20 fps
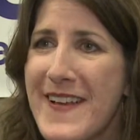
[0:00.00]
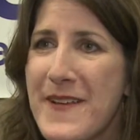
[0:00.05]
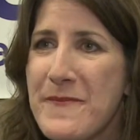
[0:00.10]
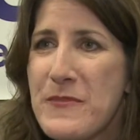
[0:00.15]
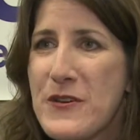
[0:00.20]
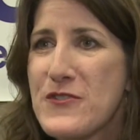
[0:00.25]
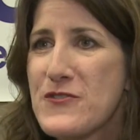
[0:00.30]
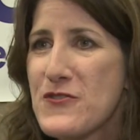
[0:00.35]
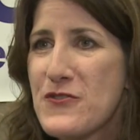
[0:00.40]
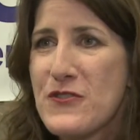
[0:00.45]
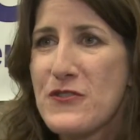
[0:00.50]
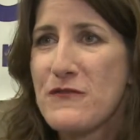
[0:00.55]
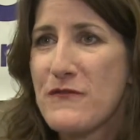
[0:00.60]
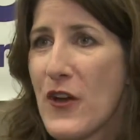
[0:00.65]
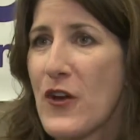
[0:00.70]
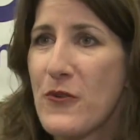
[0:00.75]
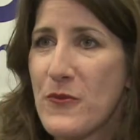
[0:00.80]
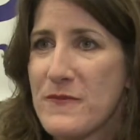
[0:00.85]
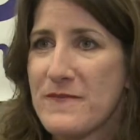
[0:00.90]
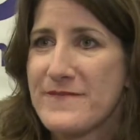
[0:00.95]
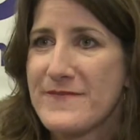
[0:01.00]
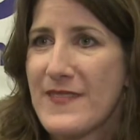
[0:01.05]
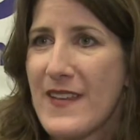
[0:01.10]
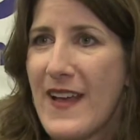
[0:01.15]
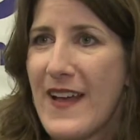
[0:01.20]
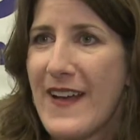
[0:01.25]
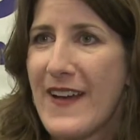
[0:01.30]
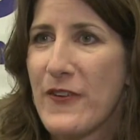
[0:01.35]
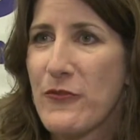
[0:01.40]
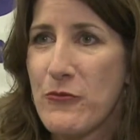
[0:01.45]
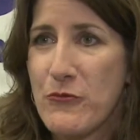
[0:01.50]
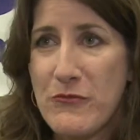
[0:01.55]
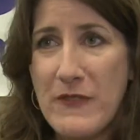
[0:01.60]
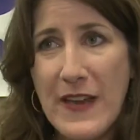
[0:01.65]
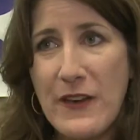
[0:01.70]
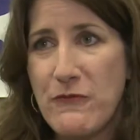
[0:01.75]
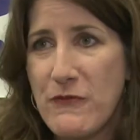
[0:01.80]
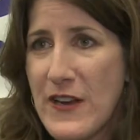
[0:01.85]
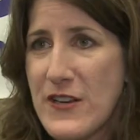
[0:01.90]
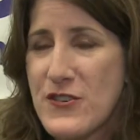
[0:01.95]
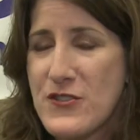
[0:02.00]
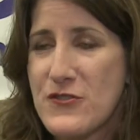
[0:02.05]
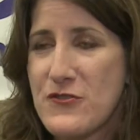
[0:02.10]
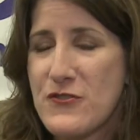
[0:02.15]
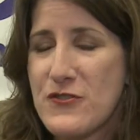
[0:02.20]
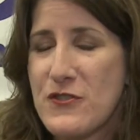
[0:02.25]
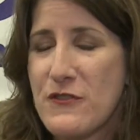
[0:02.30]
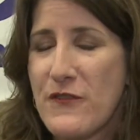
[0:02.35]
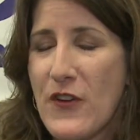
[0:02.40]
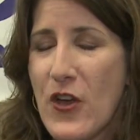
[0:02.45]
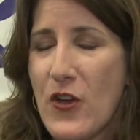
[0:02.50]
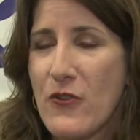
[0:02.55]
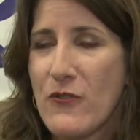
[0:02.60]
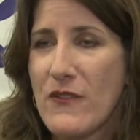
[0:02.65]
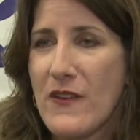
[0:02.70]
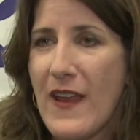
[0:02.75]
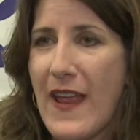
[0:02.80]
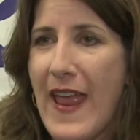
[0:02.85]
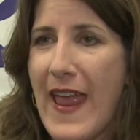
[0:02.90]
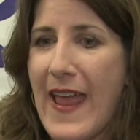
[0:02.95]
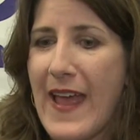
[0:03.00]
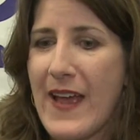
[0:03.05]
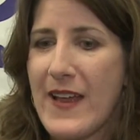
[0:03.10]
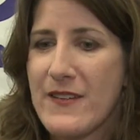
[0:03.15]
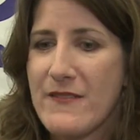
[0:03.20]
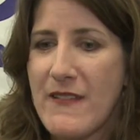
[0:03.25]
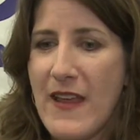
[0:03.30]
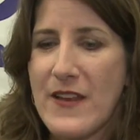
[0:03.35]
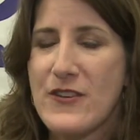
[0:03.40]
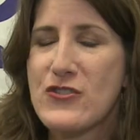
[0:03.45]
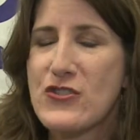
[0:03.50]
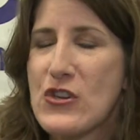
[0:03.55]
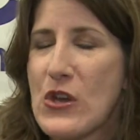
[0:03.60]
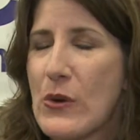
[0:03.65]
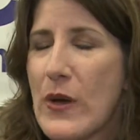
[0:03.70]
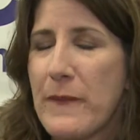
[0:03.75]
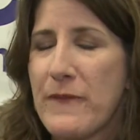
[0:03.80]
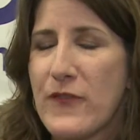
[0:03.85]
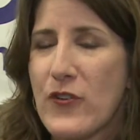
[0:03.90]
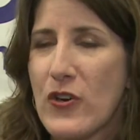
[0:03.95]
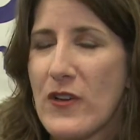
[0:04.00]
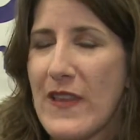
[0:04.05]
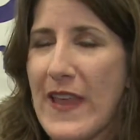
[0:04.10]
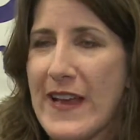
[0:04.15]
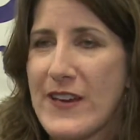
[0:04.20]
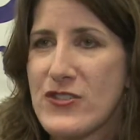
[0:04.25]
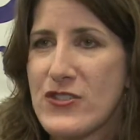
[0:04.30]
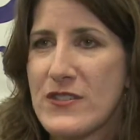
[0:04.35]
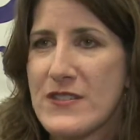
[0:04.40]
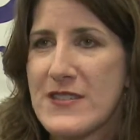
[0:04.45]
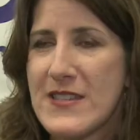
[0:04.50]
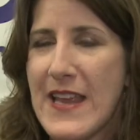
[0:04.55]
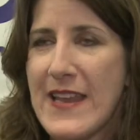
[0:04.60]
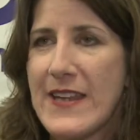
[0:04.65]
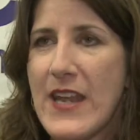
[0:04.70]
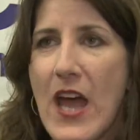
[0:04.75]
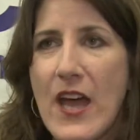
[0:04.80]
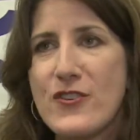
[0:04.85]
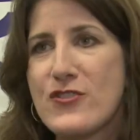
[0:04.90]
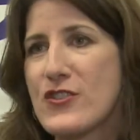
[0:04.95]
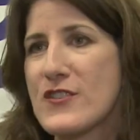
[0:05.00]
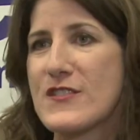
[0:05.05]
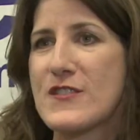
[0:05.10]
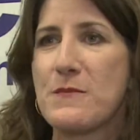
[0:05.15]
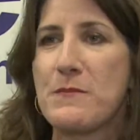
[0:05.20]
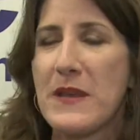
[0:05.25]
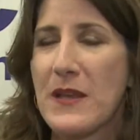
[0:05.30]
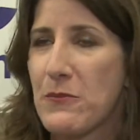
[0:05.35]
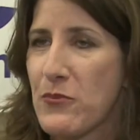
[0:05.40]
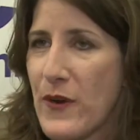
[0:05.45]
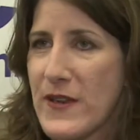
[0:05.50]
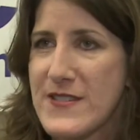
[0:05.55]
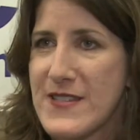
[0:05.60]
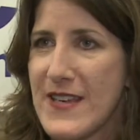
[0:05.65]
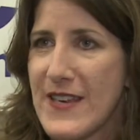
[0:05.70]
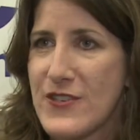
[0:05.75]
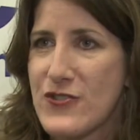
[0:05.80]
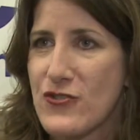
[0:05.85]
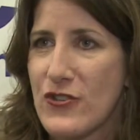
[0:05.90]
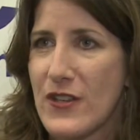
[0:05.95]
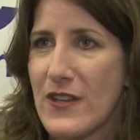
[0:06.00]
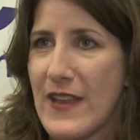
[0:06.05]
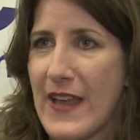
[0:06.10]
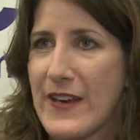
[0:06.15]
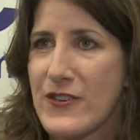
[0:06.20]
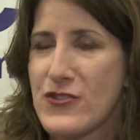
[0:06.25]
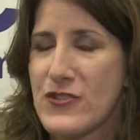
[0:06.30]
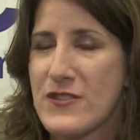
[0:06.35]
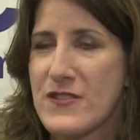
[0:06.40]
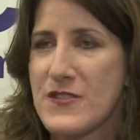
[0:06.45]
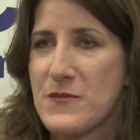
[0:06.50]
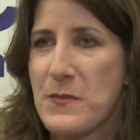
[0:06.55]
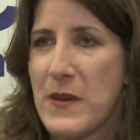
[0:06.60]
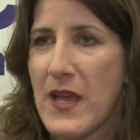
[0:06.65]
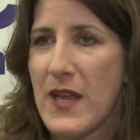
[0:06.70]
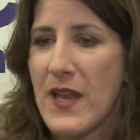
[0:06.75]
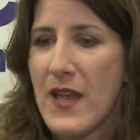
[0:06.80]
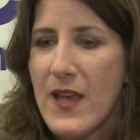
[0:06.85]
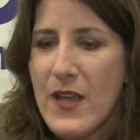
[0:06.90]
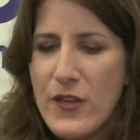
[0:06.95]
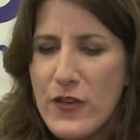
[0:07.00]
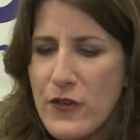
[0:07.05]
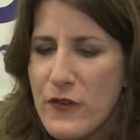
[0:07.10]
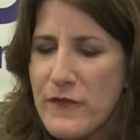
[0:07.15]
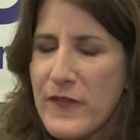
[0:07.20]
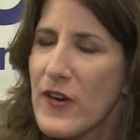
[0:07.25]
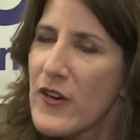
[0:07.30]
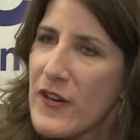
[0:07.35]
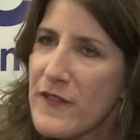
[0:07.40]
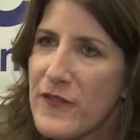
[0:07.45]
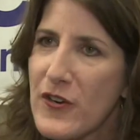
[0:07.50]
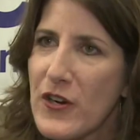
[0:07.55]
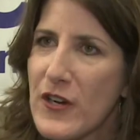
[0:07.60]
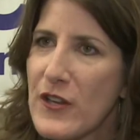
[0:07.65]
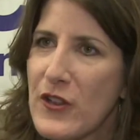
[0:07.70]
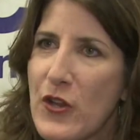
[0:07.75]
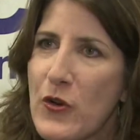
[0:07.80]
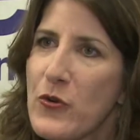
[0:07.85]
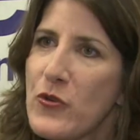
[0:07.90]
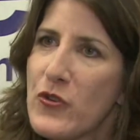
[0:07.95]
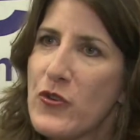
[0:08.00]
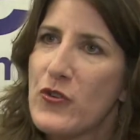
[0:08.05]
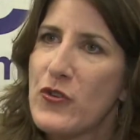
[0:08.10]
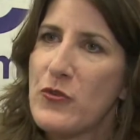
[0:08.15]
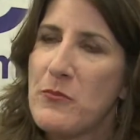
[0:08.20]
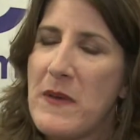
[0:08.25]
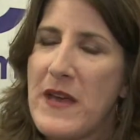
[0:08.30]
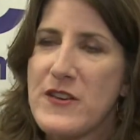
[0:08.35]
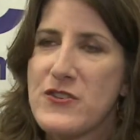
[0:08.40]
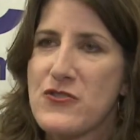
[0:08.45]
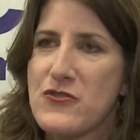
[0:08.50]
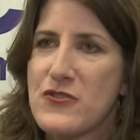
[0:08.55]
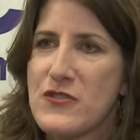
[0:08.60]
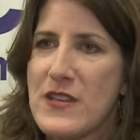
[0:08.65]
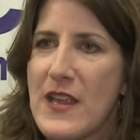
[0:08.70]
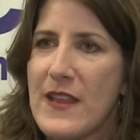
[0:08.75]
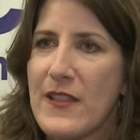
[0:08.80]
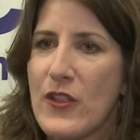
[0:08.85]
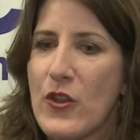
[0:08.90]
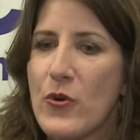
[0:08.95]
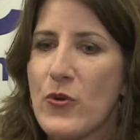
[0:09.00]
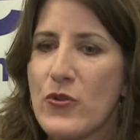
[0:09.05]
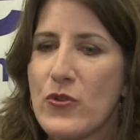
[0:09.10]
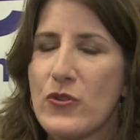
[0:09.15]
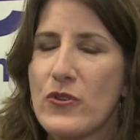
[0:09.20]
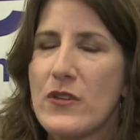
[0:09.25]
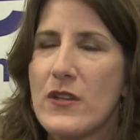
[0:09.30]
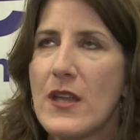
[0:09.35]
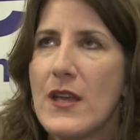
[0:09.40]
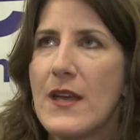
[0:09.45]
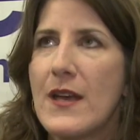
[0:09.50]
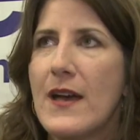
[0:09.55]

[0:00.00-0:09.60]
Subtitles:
Be sure you vote. Get registered to vote and show up for elections, and not just the big presidential elections, but your very, very local measures and local